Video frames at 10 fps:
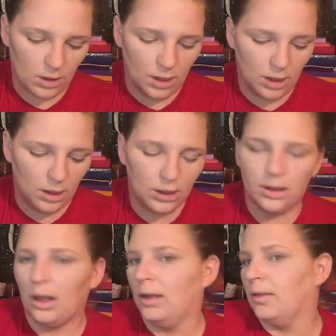It gets
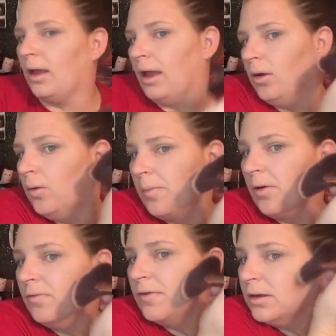like the angle
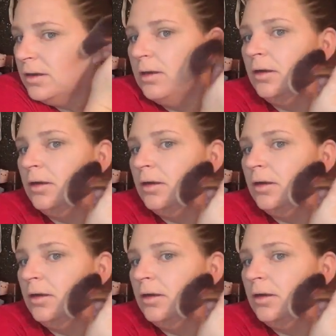perfect.